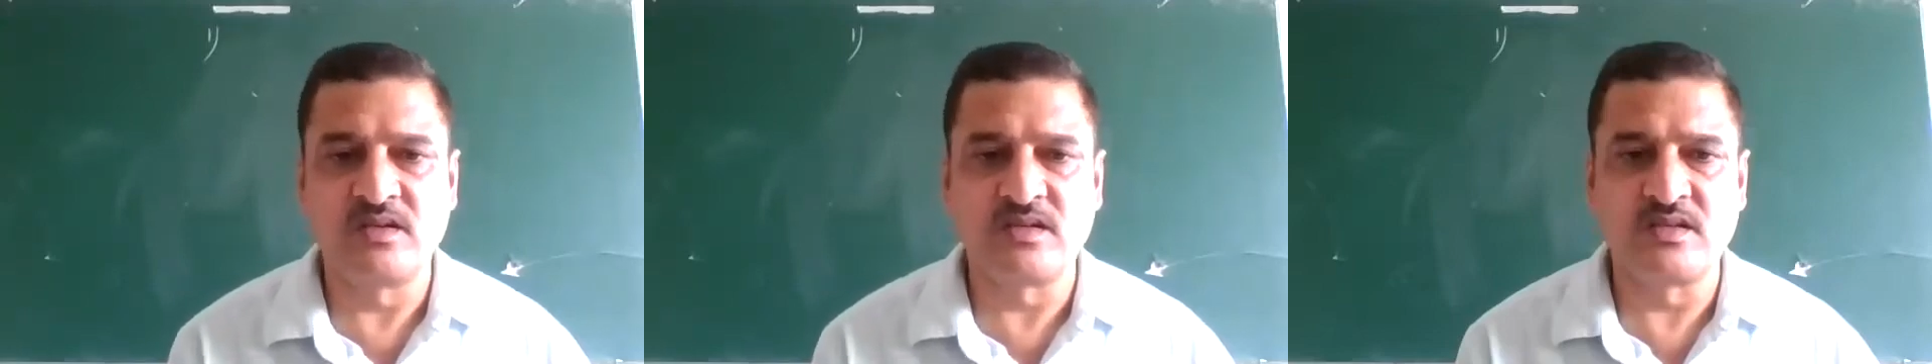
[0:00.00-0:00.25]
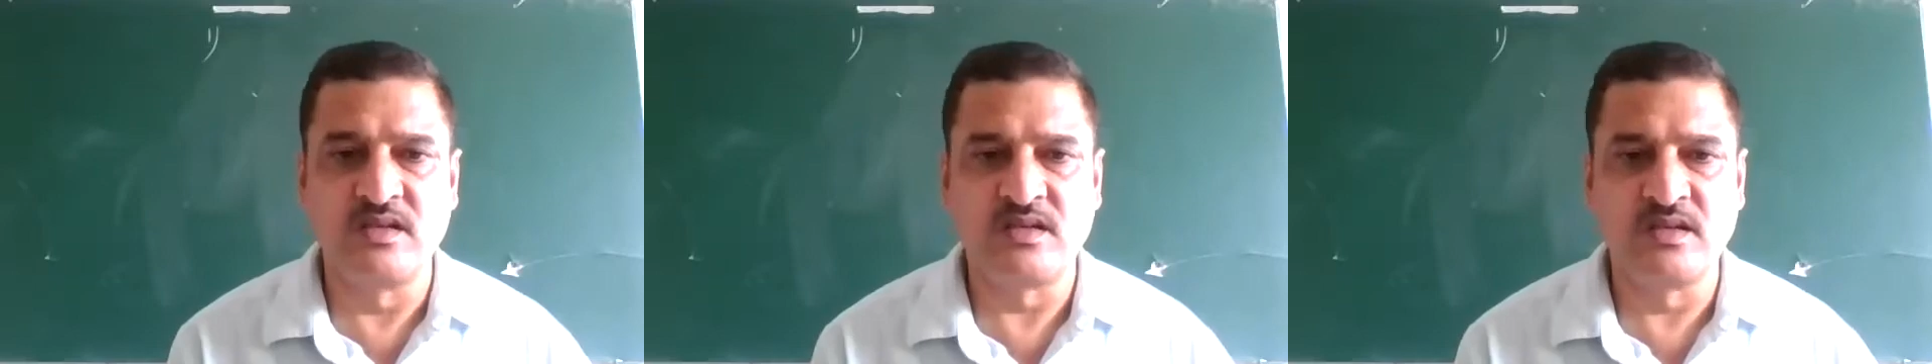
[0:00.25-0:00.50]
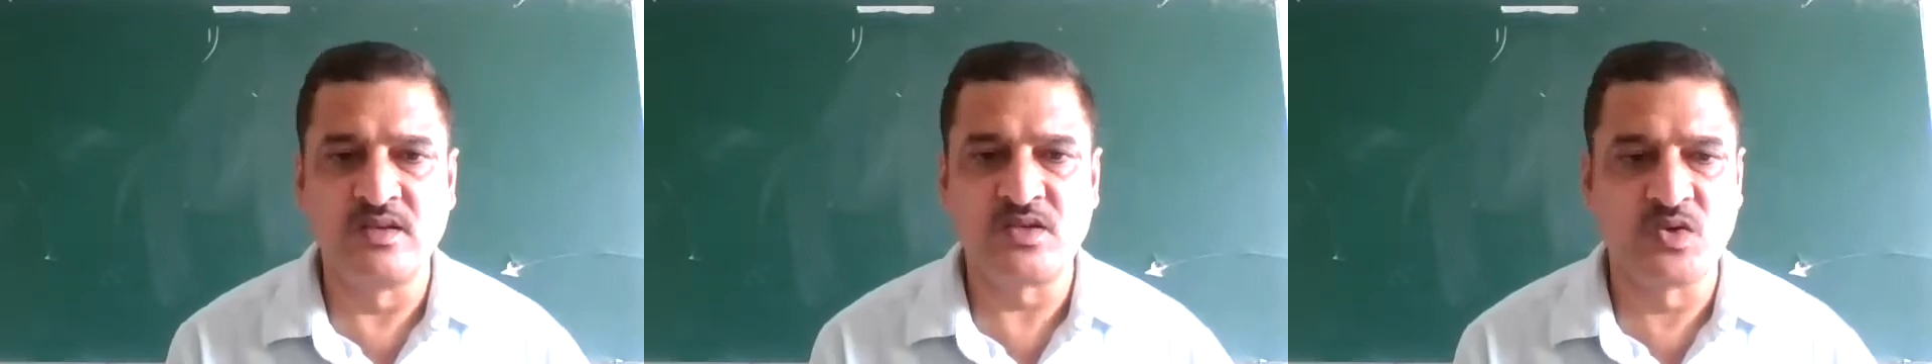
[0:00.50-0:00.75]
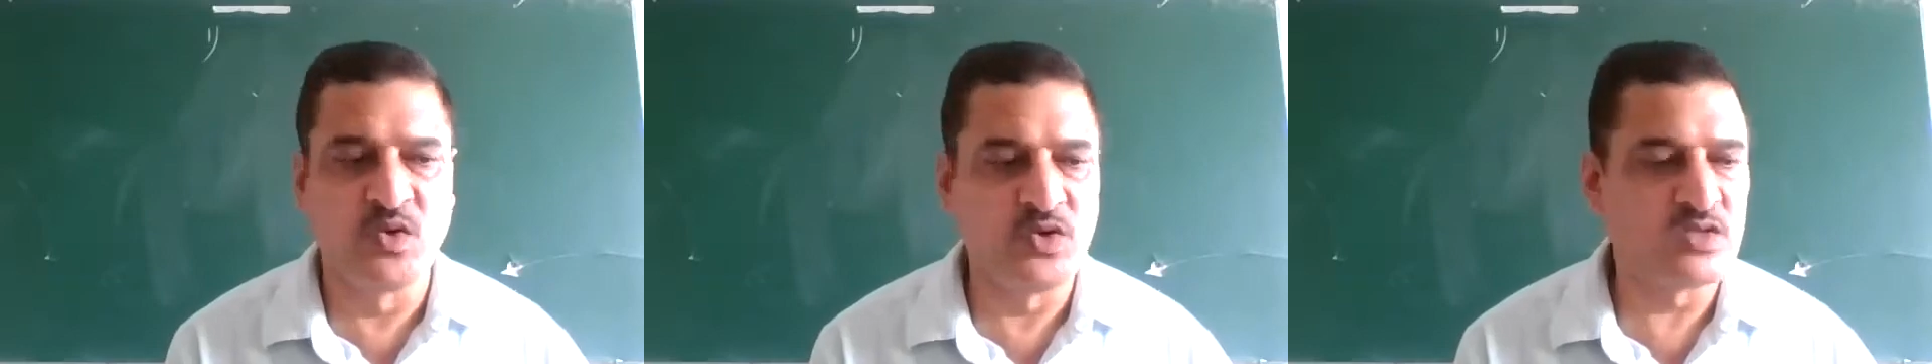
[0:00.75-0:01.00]
certain
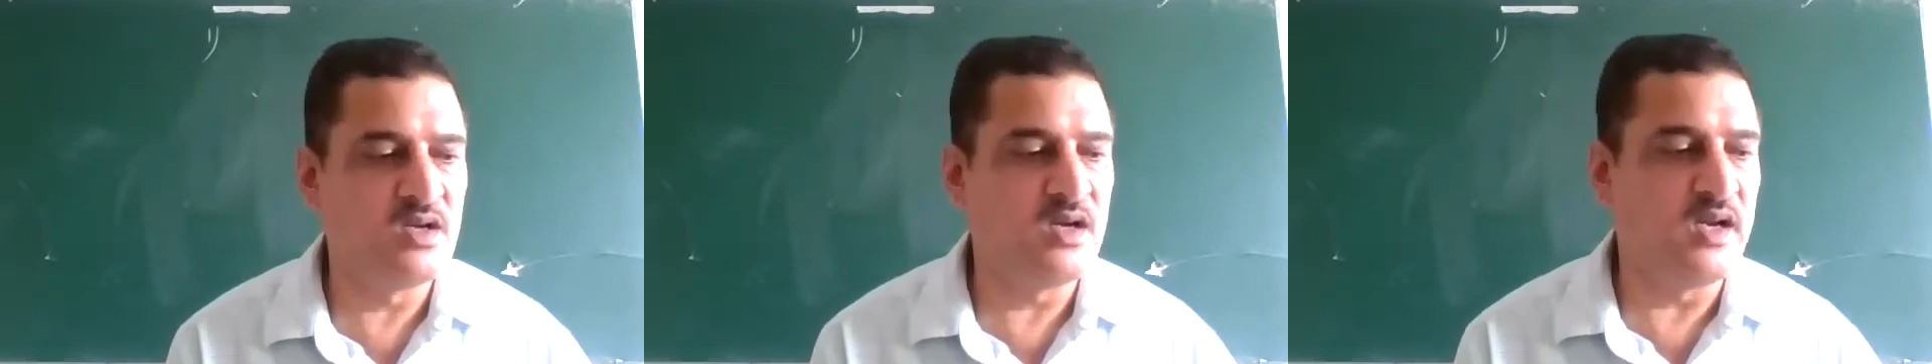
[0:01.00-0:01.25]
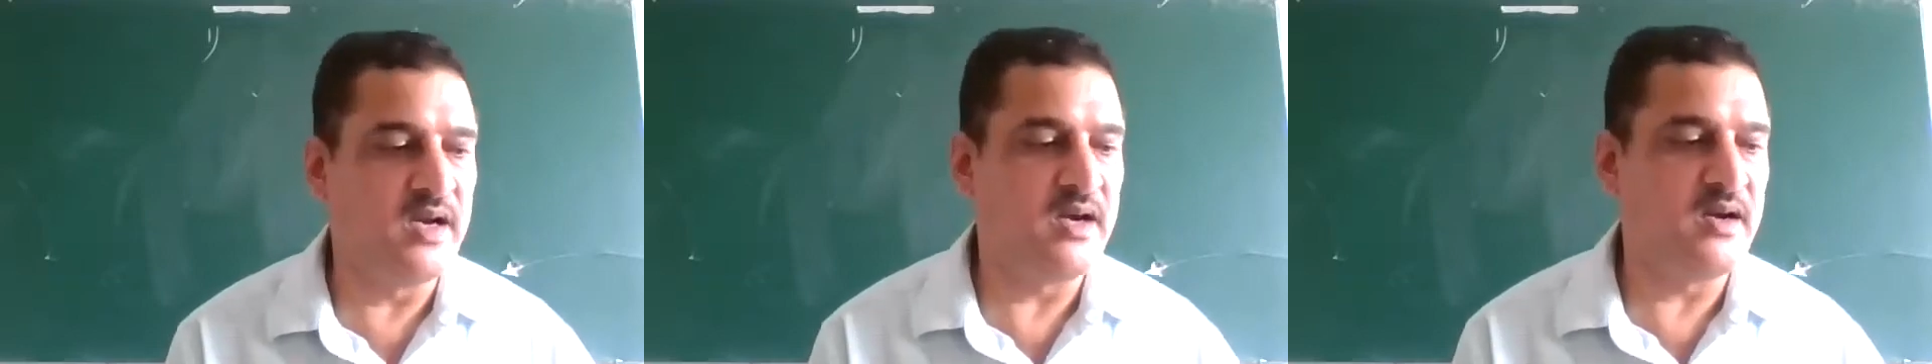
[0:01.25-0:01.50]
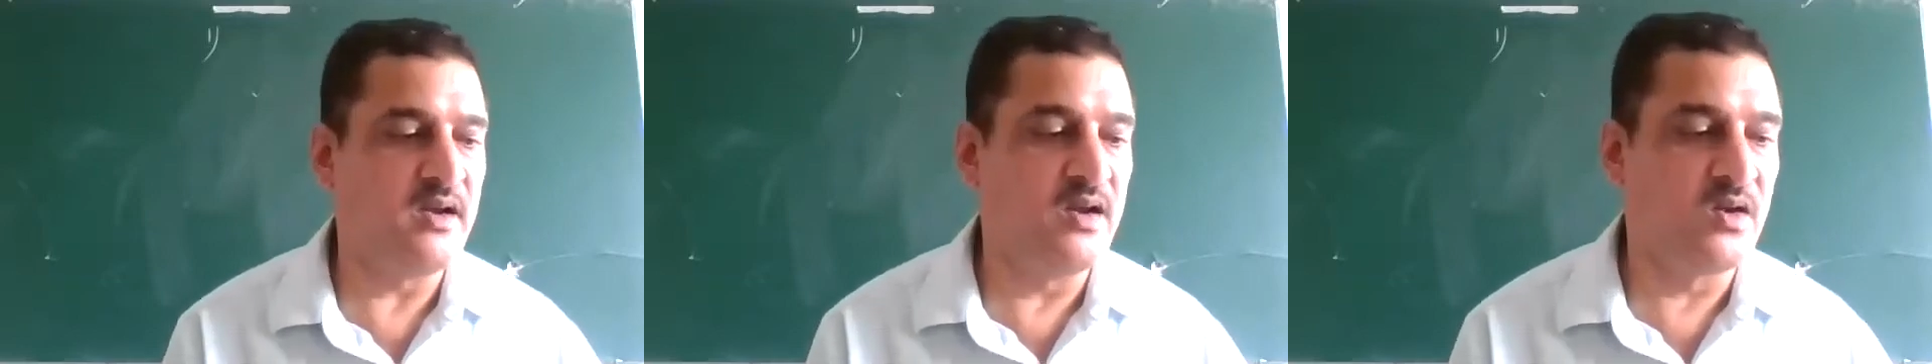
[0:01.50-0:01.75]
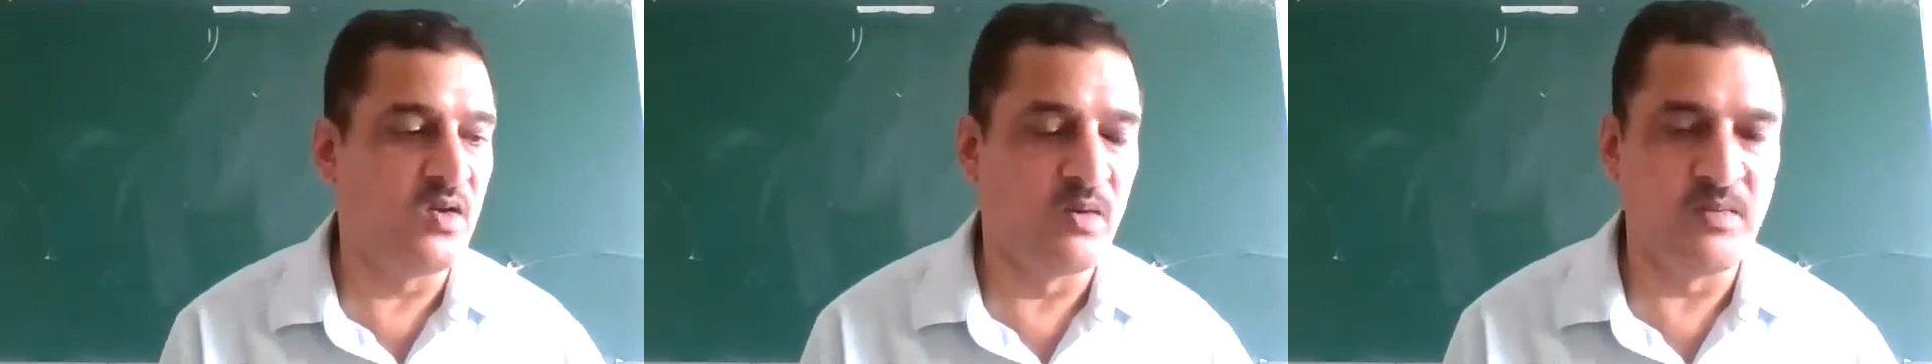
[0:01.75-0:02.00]
social and
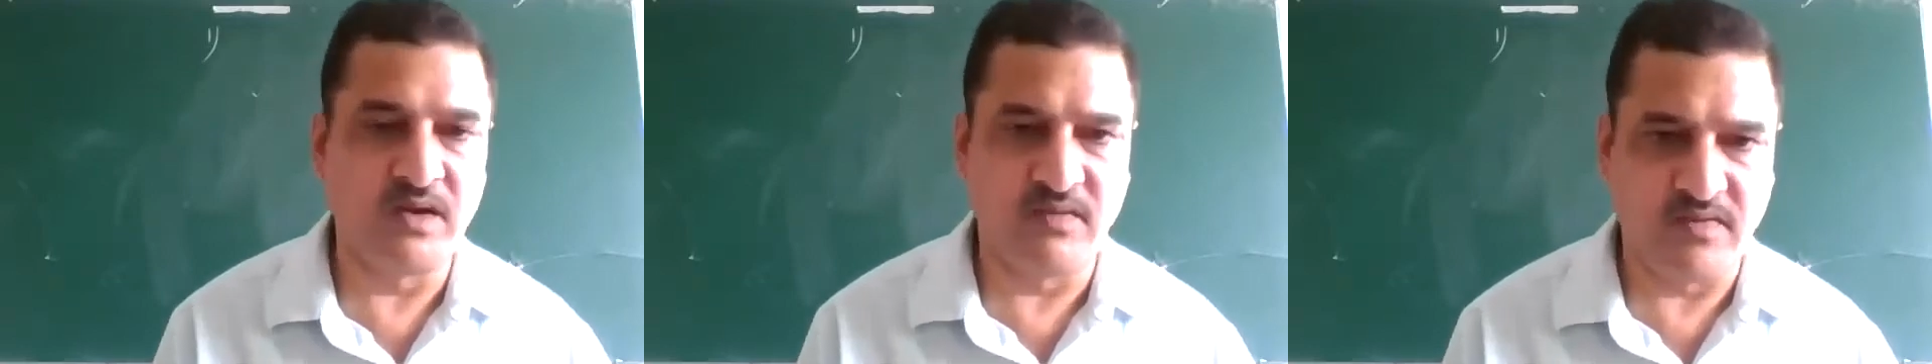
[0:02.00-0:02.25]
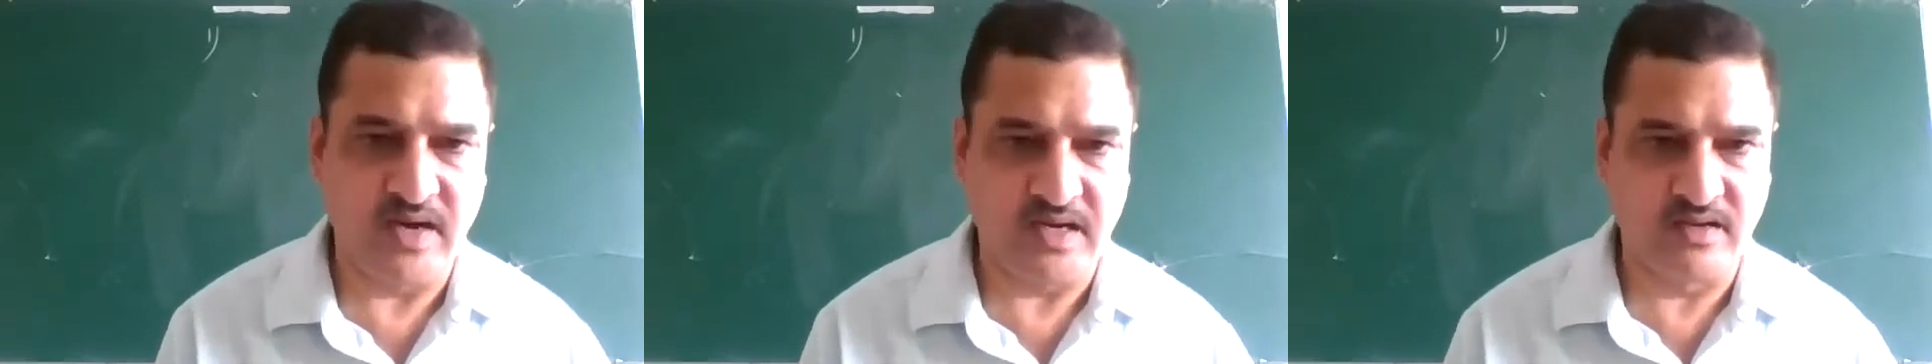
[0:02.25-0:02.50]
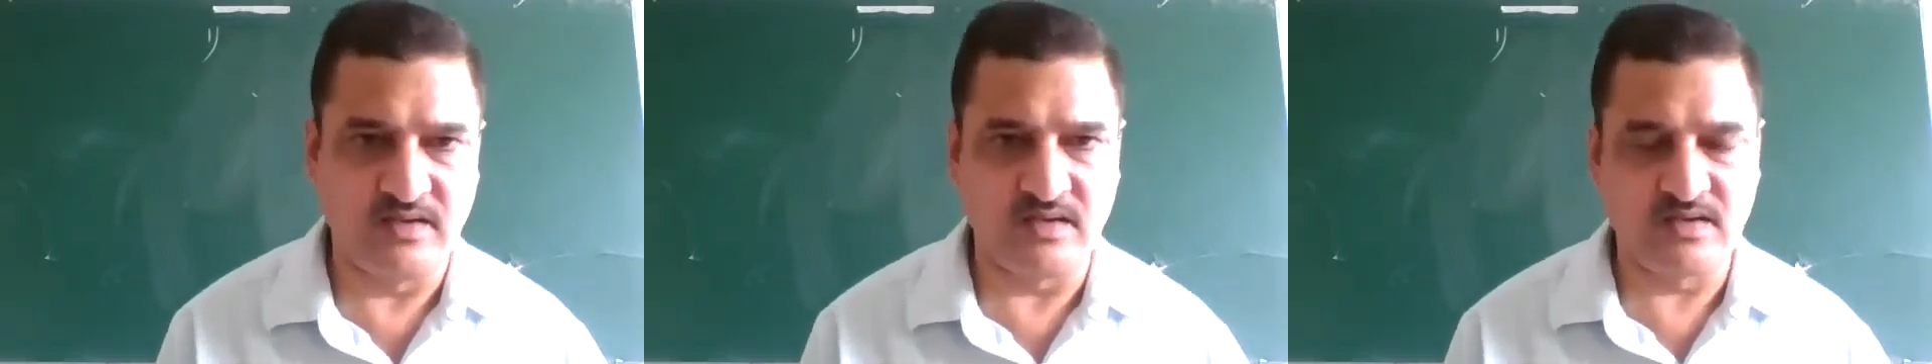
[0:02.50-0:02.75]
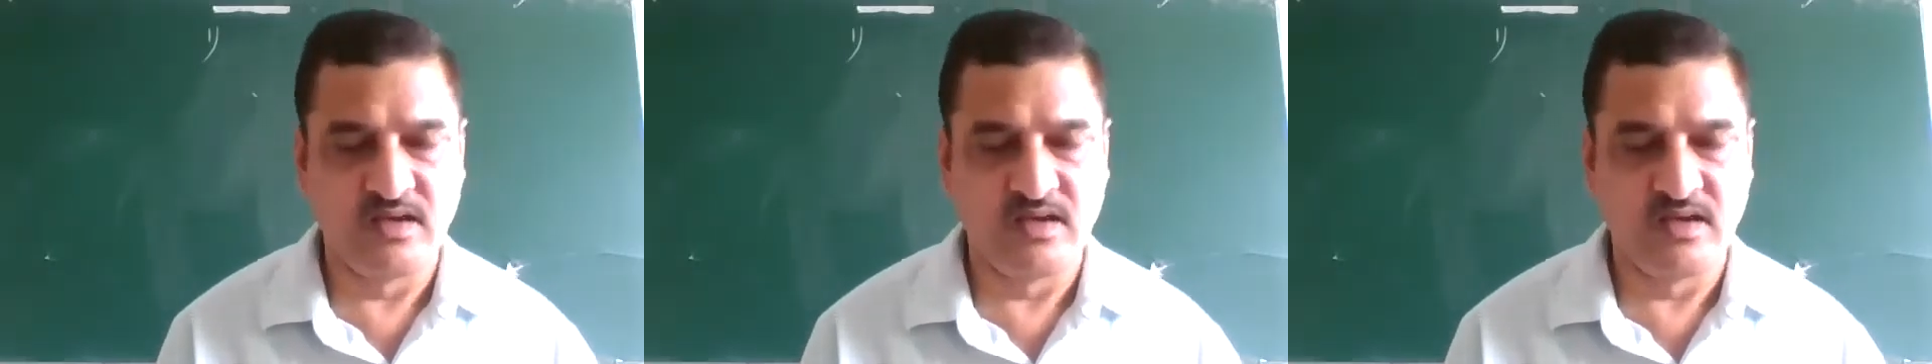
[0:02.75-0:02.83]
economic factors.